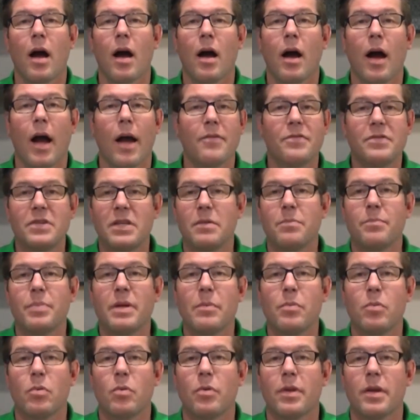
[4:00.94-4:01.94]
I've seen
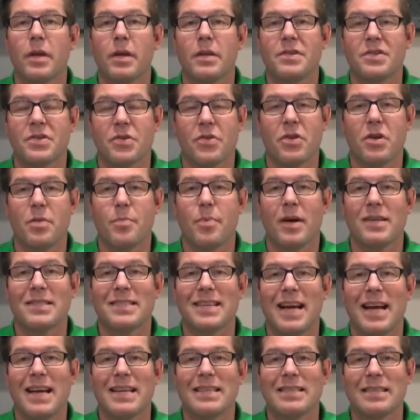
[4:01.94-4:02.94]
people with a security
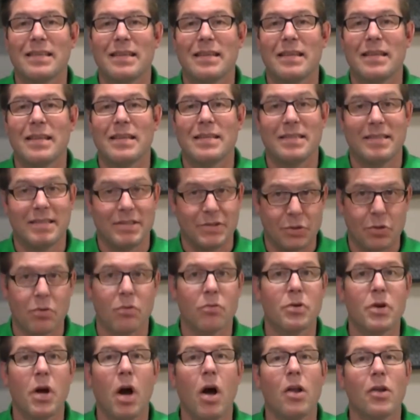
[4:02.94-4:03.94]
deposit as little as
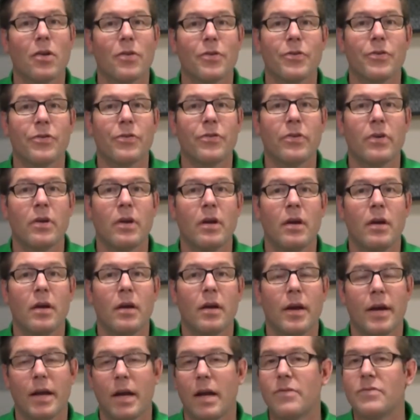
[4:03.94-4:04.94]
zero dollars,
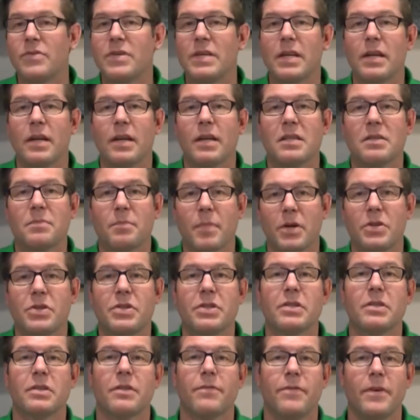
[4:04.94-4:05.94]
and I've seen it as much
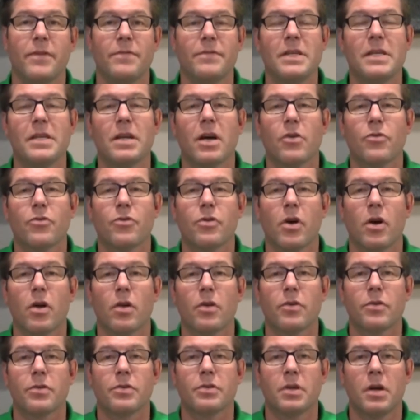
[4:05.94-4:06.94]
as fifteen hundred
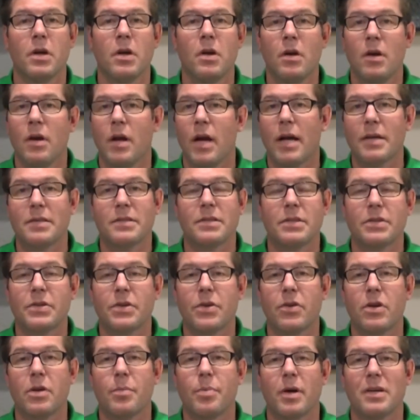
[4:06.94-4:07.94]
dollars as a
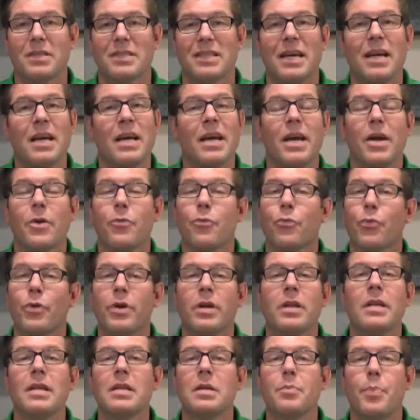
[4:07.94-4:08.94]
security deposit. It
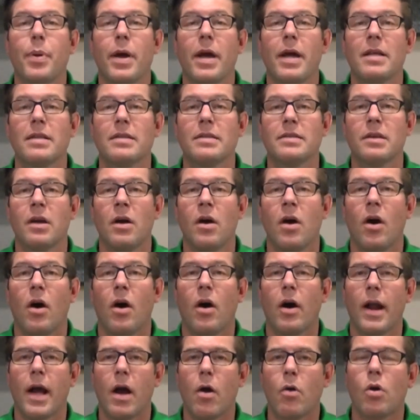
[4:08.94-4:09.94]
really depends
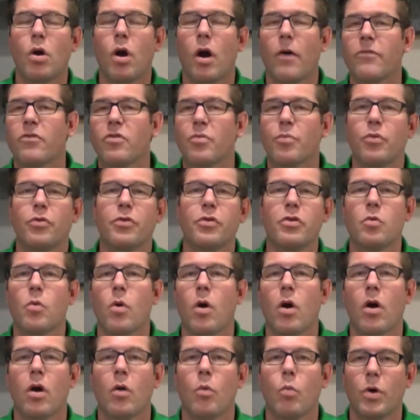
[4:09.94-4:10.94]
on how comfortable you
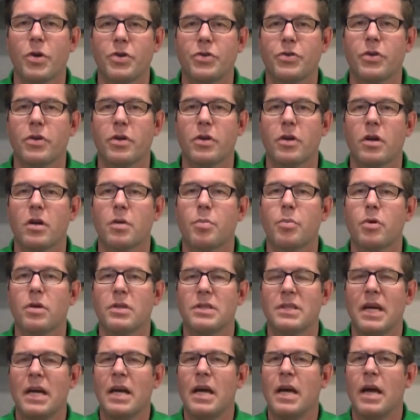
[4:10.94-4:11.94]
are, what your deductible
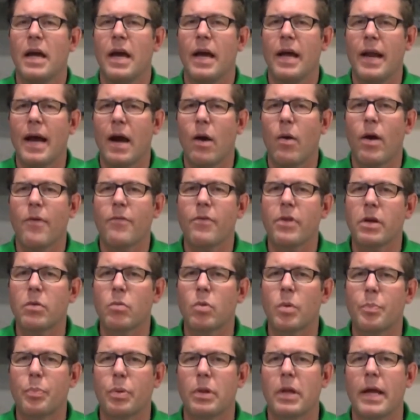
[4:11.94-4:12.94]
is, and how everything
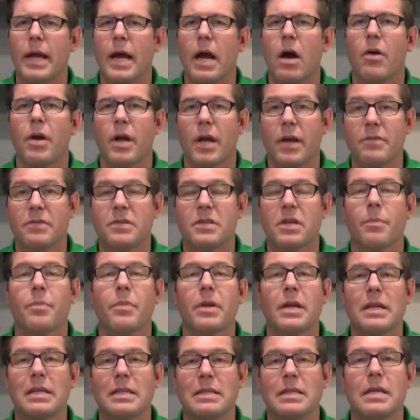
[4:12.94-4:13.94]
would play out if
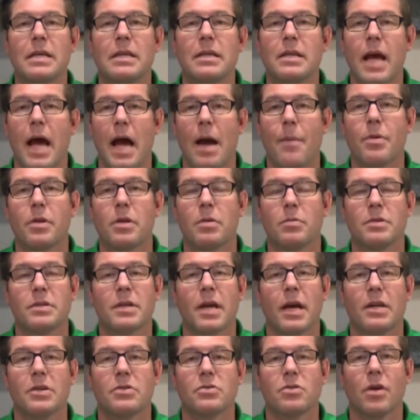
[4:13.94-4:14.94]
something did happen that was
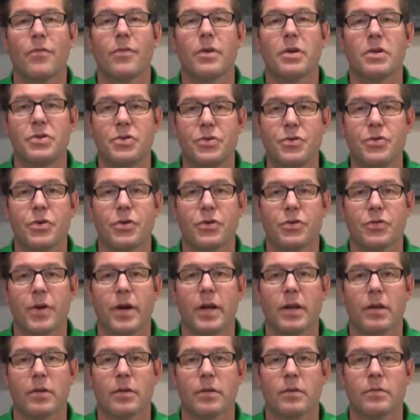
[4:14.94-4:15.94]
catastrophic to your
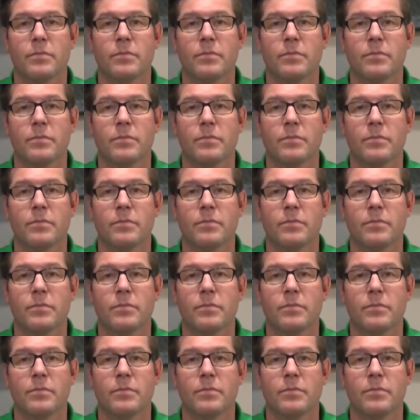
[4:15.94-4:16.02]
trailer.